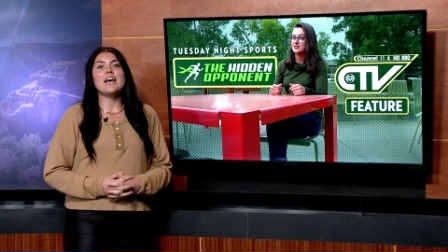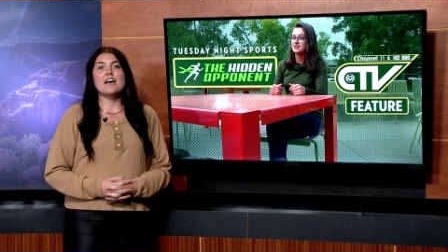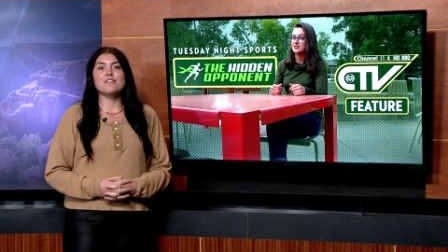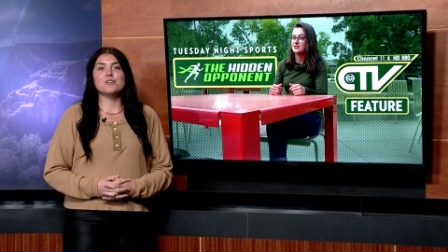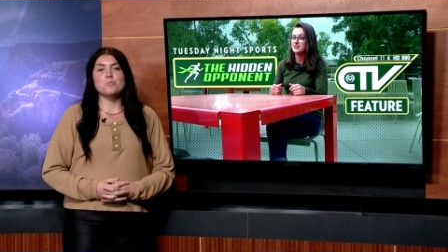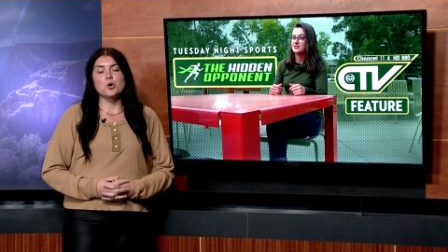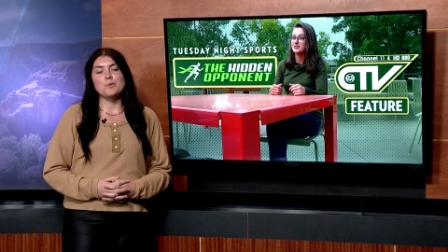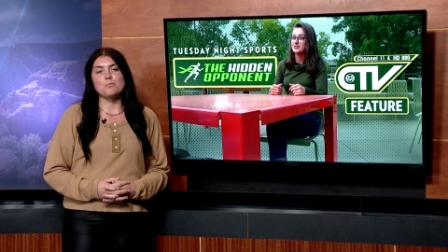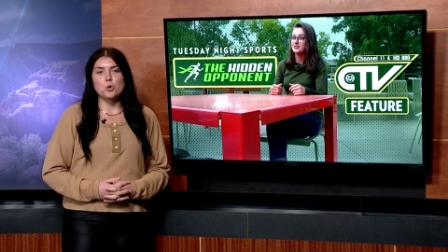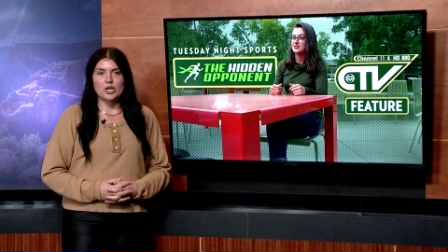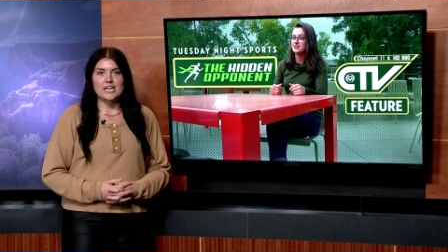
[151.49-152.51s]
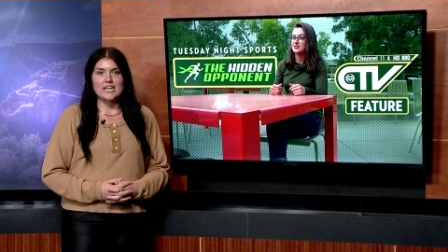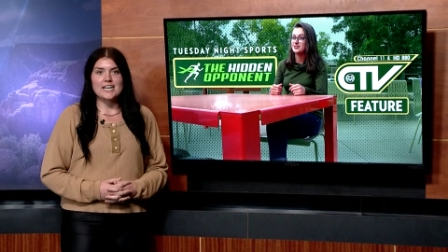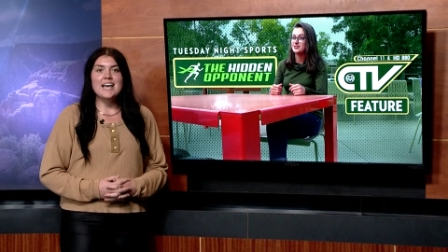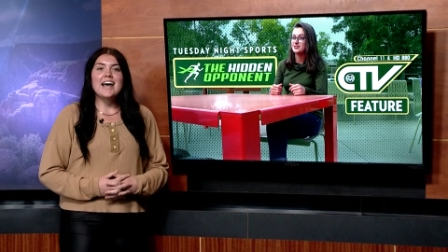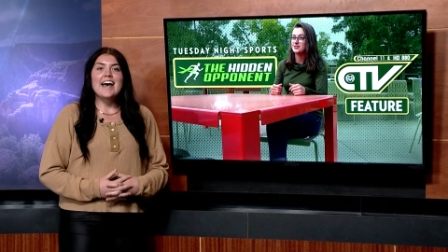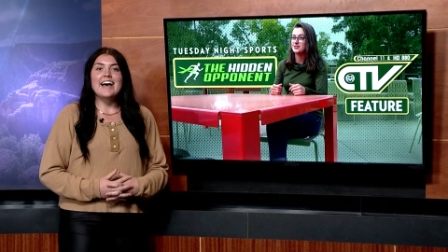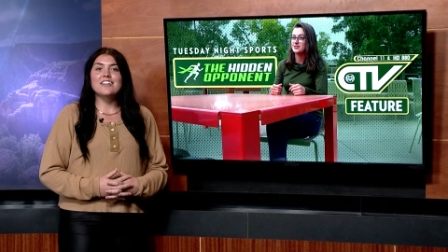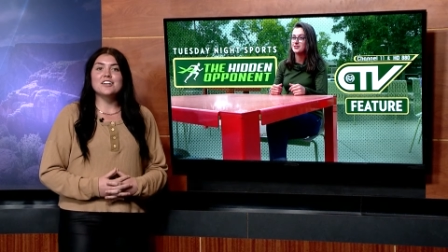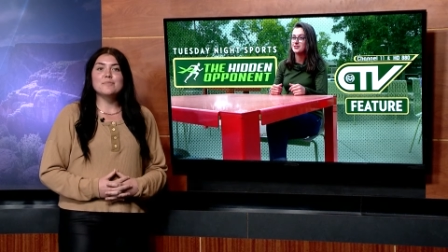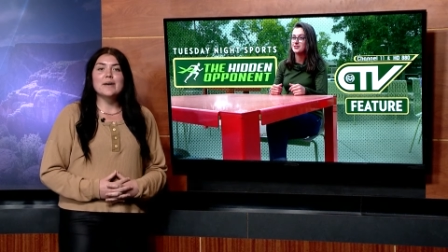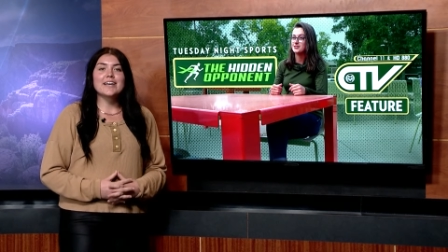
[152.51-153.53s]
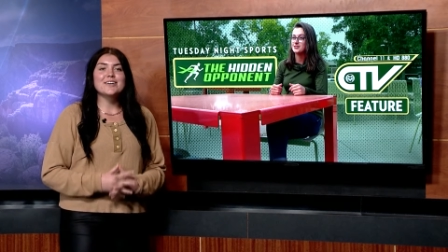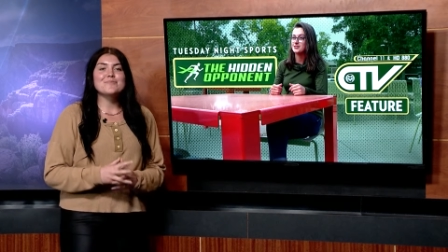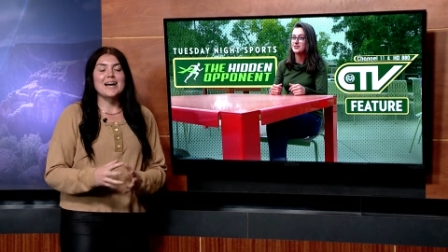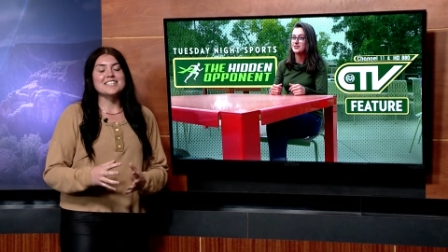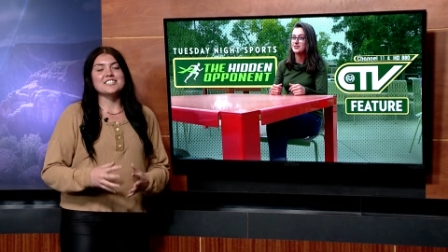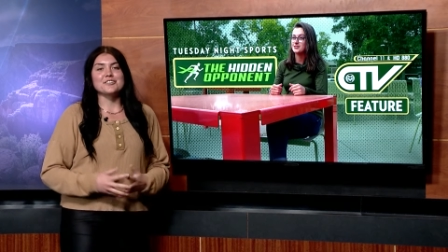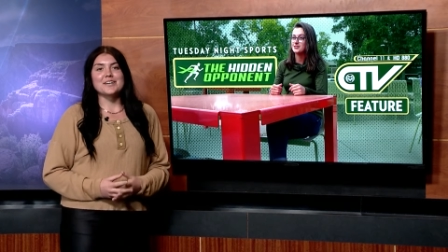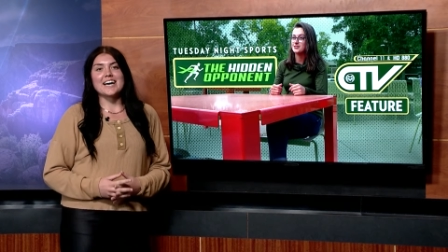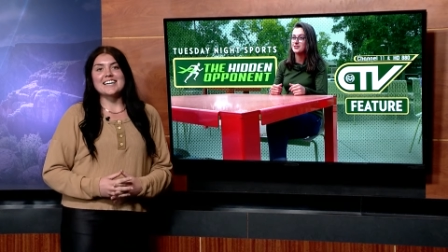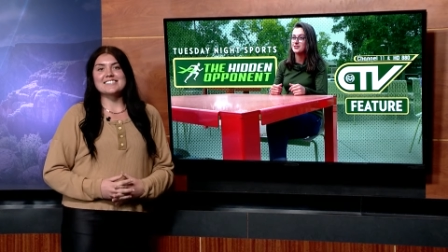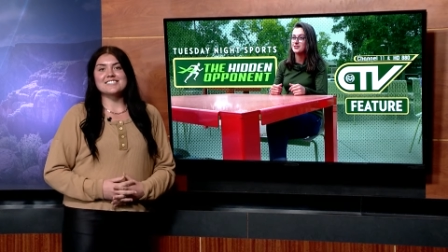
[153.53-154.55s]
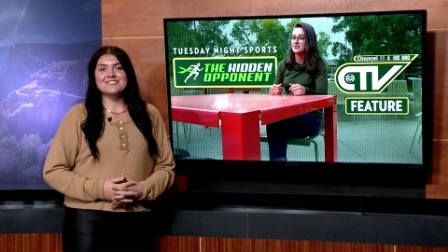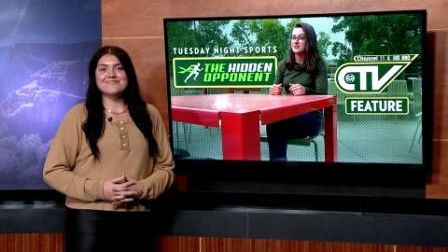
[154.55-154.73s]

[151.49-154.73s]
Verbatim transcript: ever more important. Ella and Mike, back to you guys.